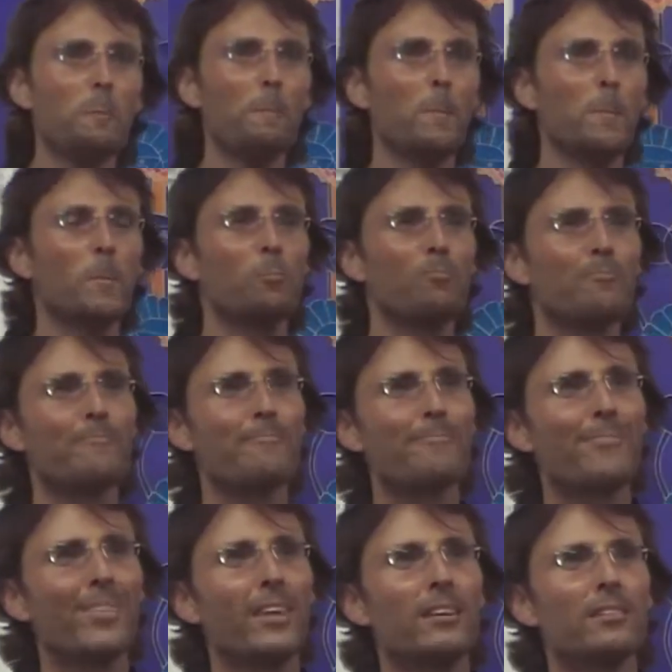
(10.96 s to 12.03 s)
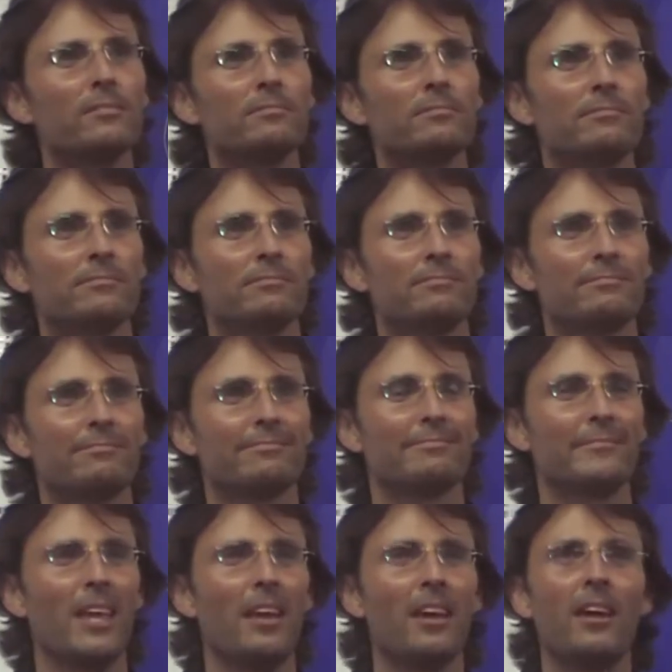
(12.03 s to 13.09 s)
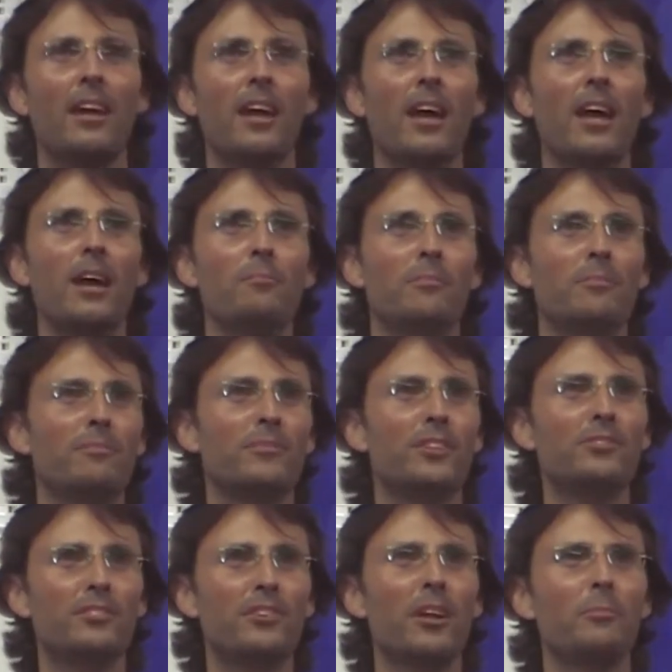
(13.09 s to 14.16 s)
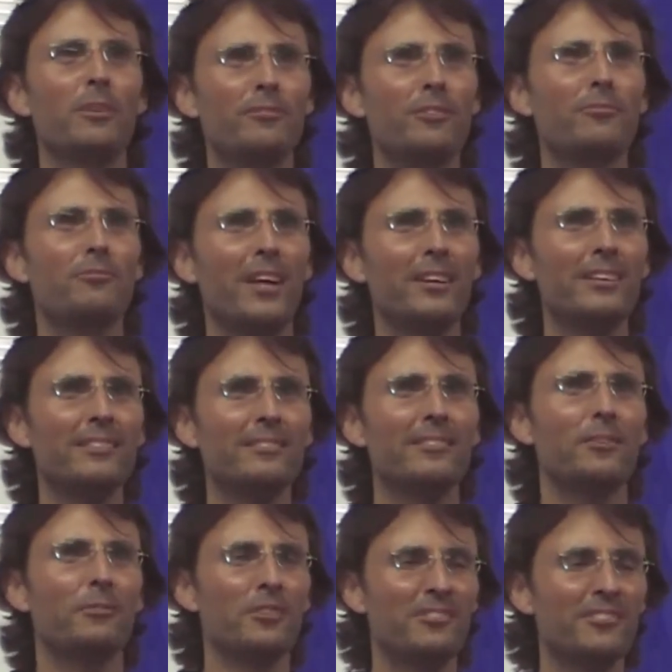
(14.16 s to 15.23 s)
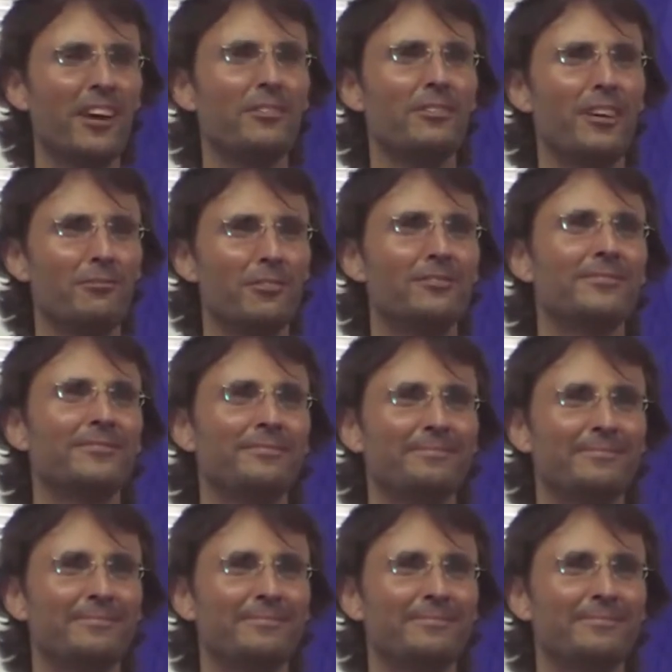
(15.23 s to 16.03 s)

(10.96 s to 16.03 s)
did he turn evil? Um, this is going to be confronting. There is no devil.